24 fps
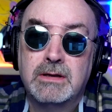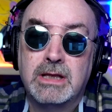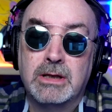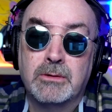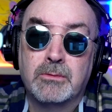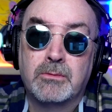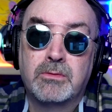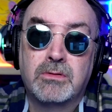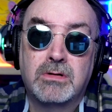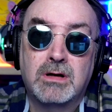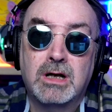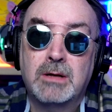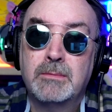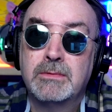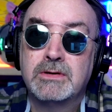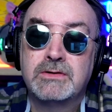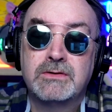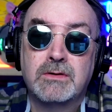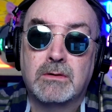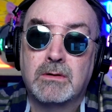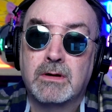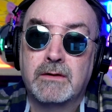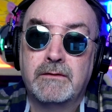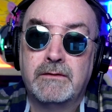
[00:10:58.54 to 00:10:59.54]
They're
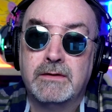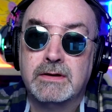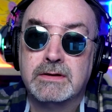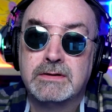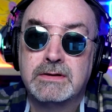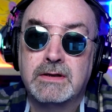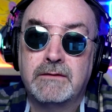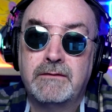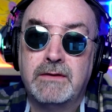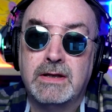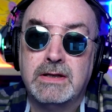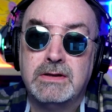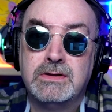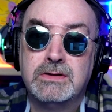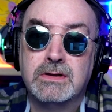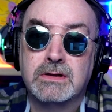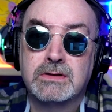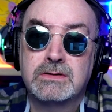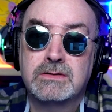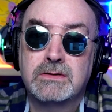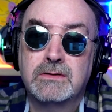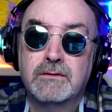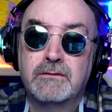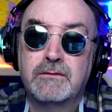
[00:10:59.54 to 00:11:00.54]
promised all of this if they
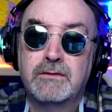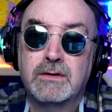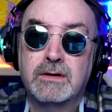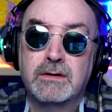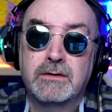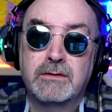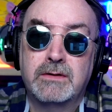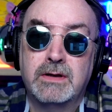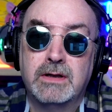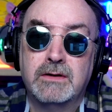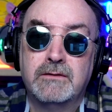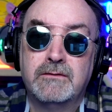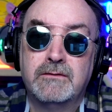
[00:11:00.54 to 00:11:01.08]
just follow the